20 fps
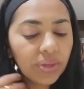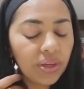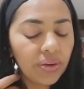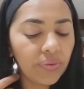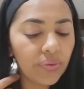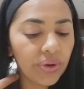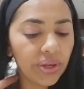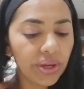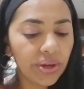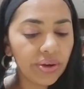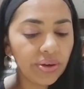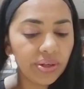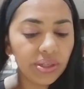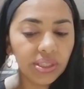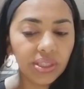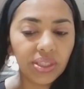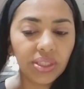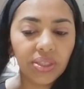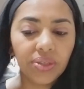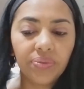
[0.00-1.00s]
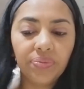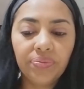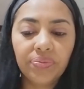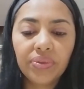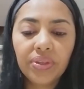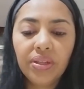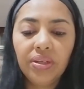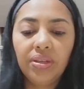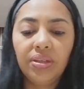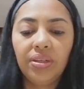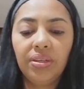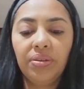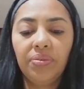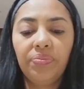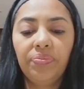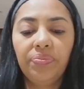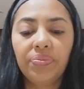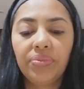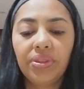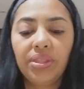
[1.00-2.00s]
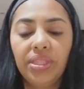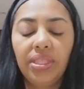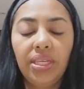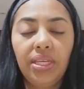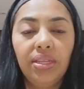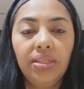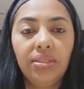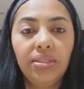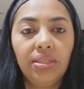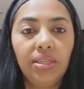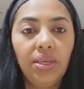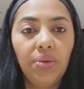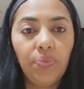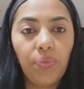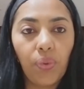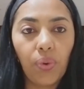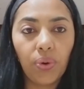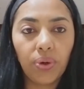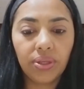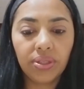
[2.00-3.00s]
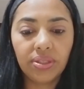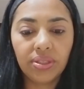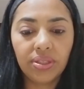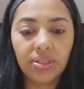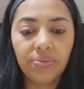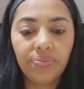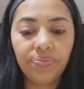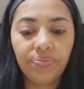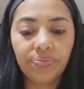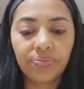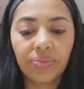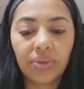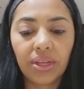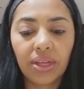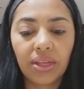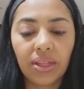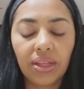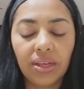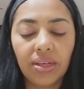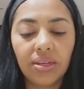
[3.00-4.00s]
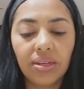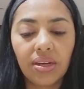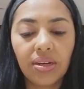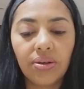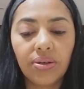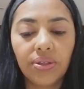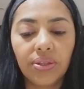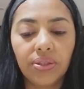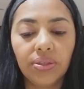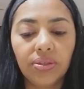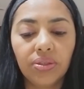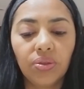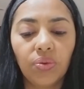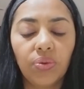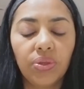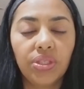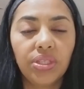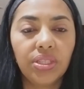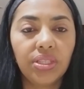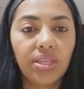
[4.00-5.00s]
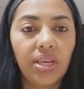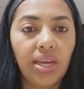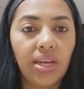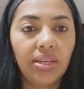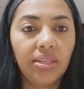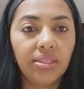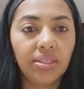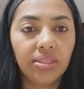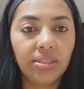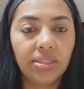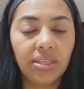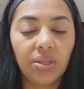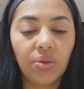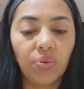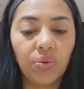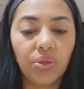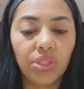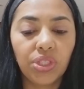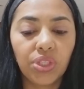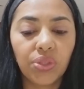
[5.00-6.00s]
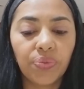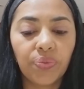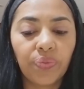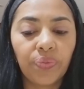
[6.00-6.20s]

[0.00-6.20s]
Regards this important course, which is heritage language,